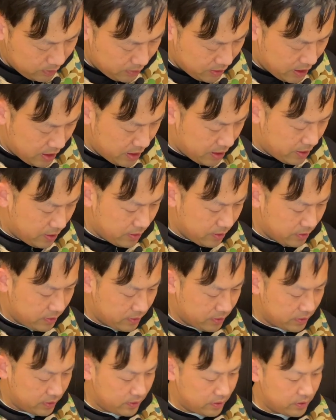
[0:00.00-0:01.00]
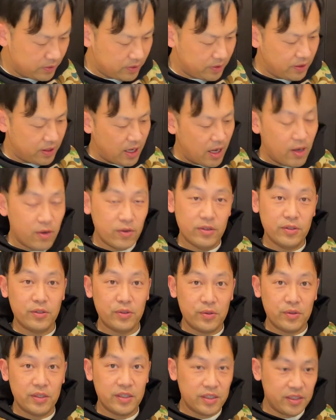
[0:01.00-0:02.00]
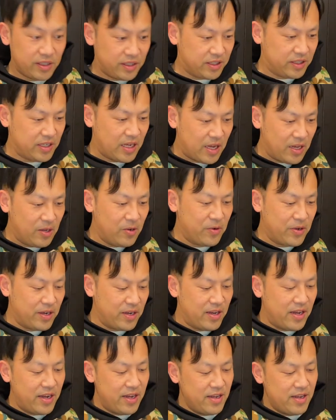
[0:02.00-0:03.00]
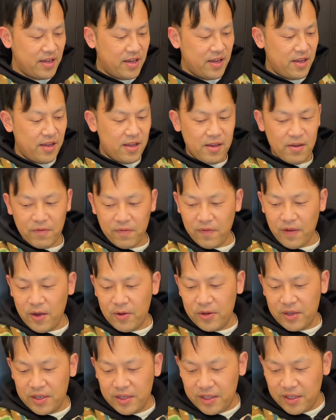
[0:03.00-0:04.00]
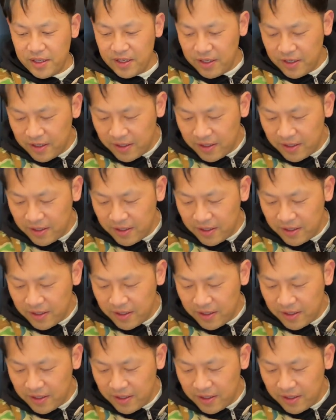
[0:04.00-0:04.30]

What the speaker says: Okay, now it's really start looking like a falcon.